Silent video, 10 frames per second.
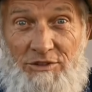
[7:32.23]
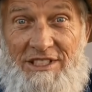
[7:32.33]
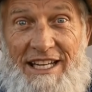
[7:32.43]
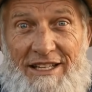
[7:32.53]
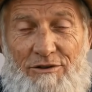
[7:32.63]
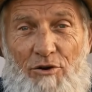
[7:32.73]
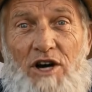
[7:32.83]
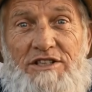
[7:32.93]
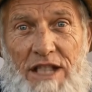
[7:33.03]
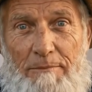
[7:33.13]
people seed
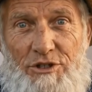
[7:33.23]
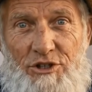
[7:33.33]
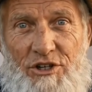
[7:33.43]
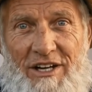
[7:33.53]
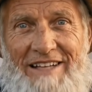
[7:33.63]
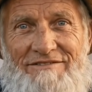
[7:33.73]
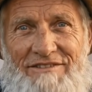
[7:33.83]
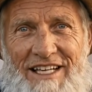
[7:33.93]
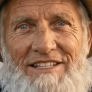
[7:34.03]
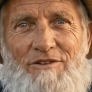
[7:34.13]
at the wrong temperature
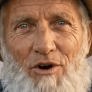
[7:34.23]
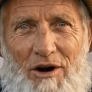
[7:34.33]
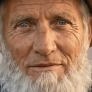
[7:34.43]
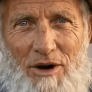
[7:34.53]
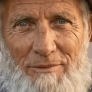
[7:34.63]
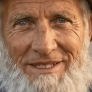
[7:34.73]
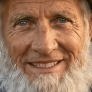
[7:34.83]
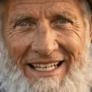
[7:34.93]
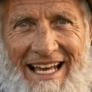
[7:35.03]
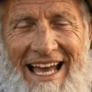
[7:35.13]
and feed at the wrong
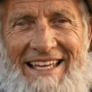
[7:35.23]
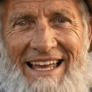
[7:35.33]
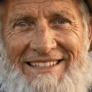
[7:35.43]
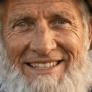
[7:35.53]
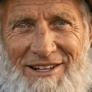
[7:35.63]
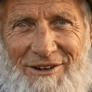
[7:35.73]
moment, and